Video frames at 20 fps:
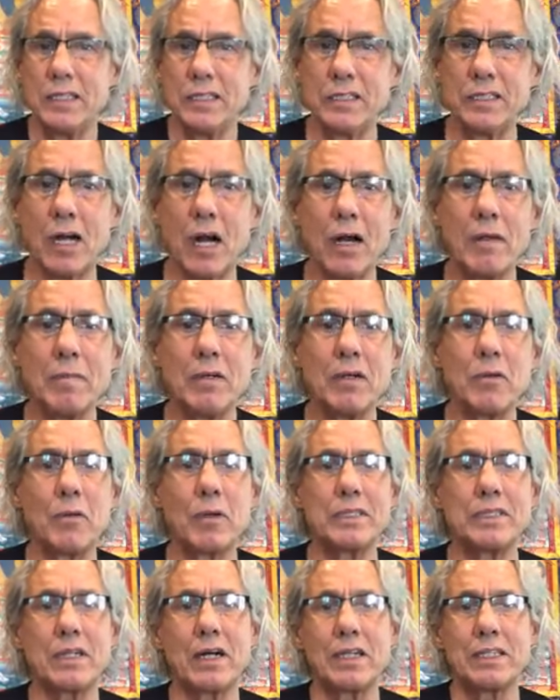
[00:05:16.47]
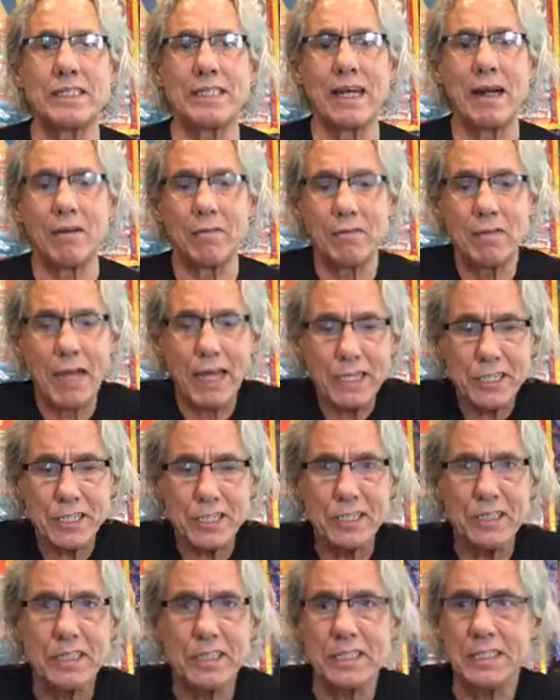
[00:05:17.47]
Dharma was our
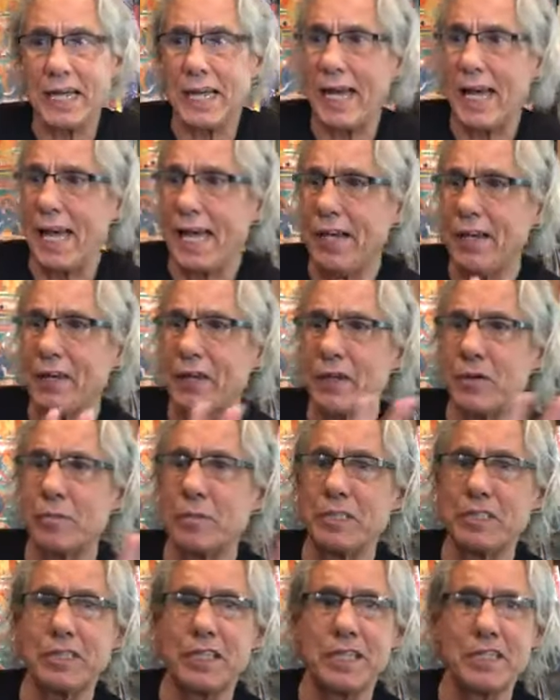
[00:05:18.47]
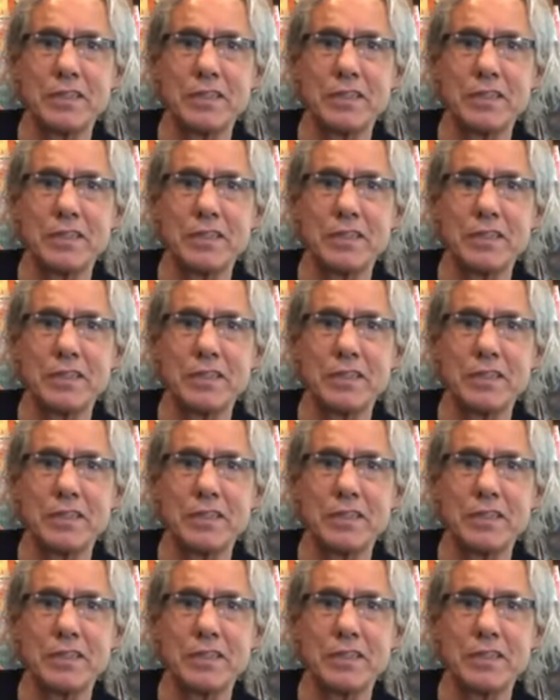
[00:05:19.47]
salvation to say, hey, you, Mr.